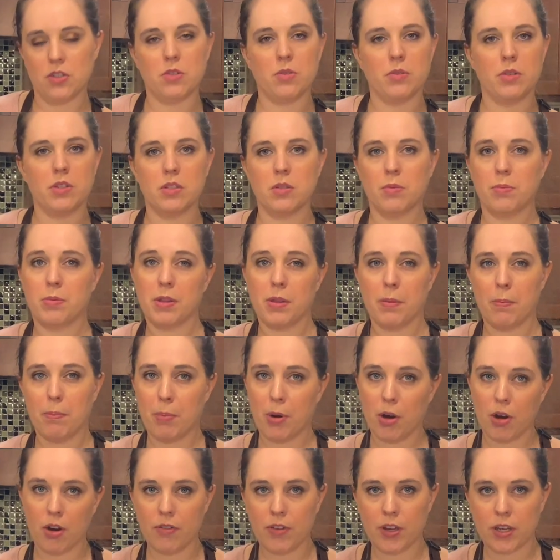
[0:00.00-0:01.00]
so this will be the
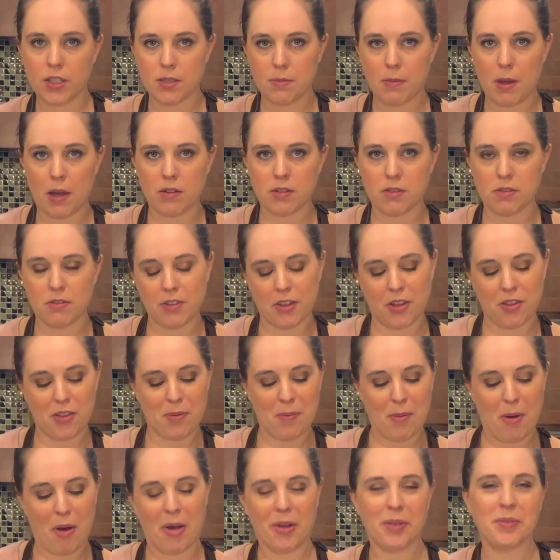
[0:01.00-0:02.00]
perfect amount to fill
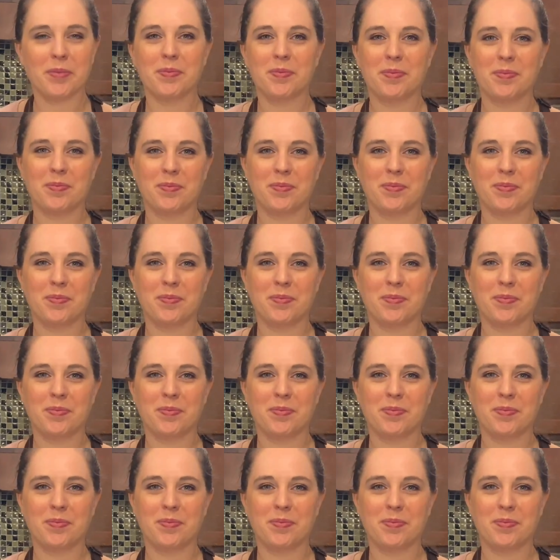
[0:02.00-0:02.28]
them all.